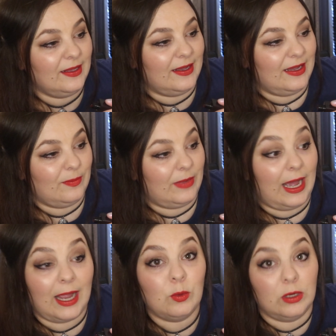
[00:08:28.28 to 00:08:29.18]

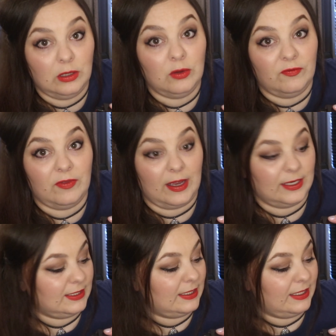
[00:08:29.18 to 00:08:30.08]
I will love
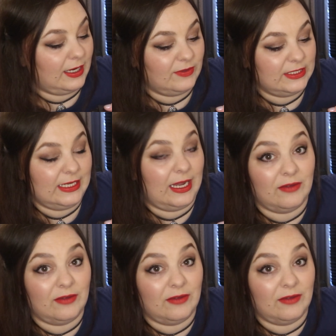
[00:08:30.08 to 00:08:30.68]
that, I can guarantee you.